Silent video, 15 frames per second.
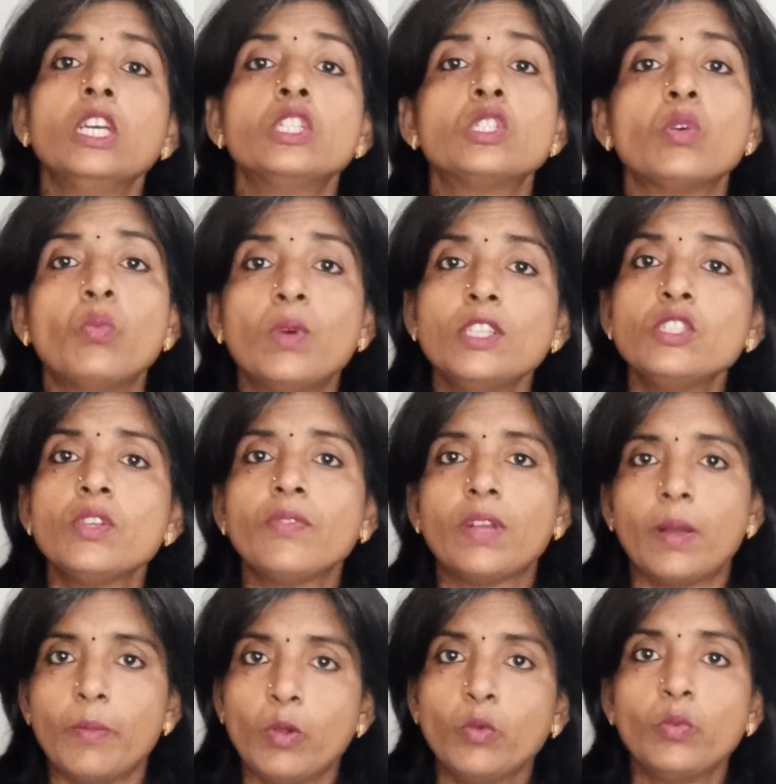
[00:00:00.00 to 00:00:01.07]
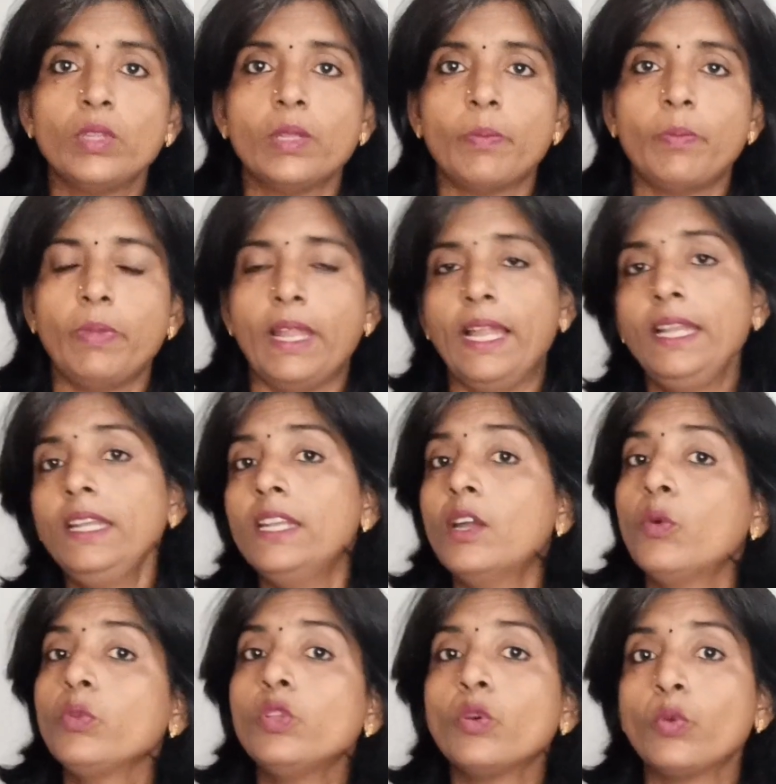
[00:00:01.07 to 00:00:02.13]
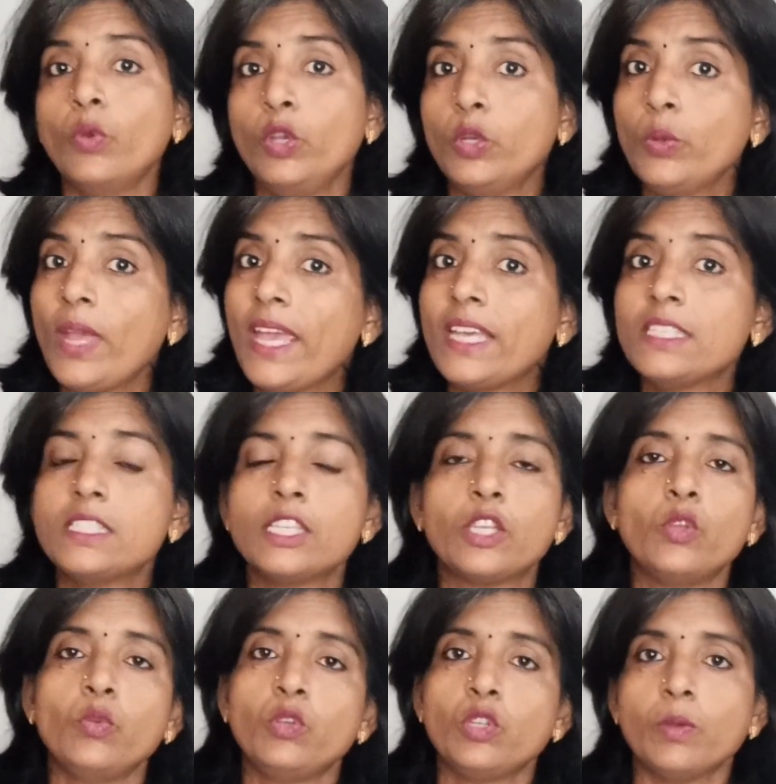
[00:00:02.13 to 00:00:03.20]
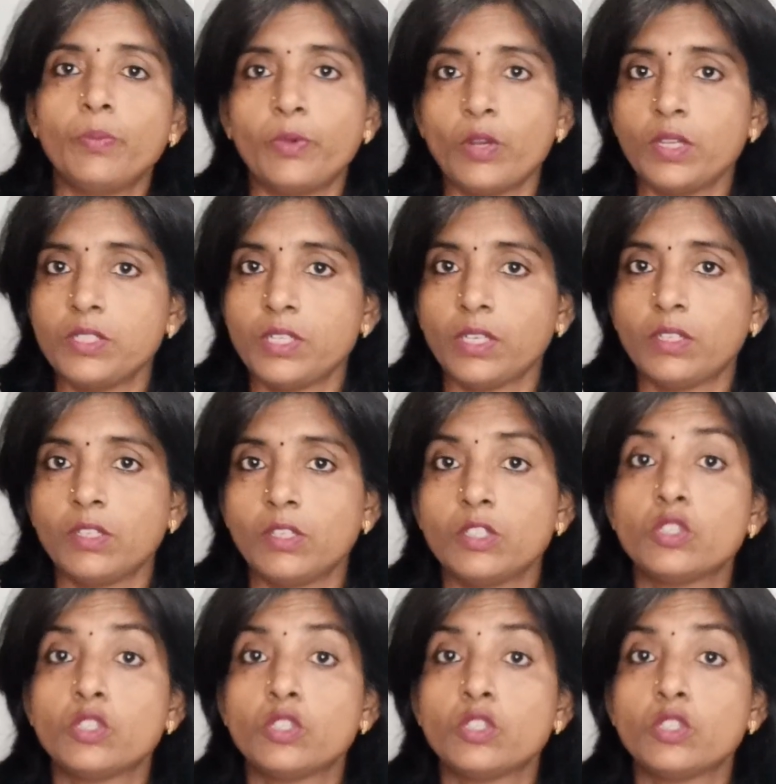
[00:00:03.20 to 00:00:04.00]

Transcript: So once you've come out with the plan, now you're going to execute your project.